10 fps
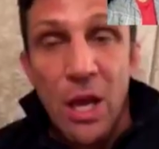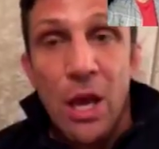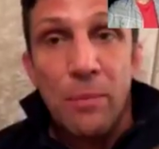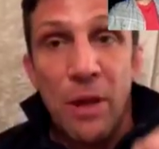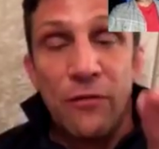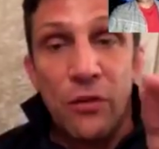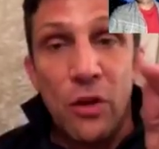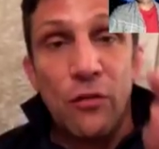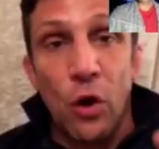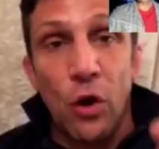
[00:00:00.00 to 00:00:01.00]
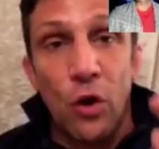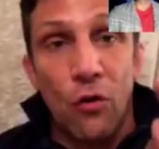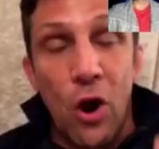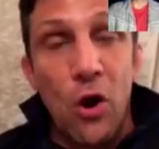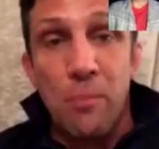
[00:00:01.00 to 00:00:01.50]
But if you've got your
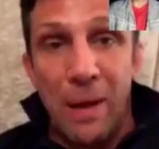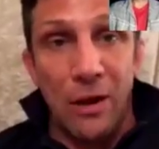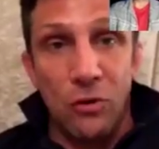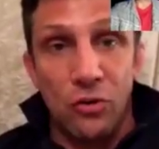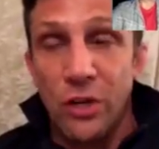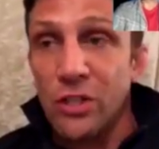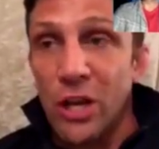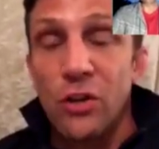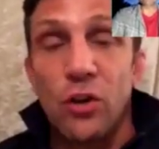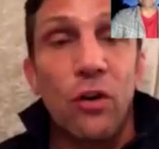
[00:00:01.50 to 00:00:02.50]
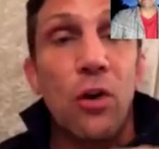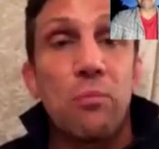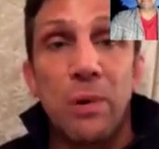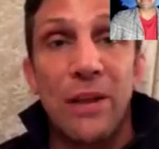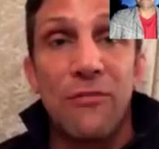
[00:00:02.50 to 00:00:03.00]
own boundaries and your own belief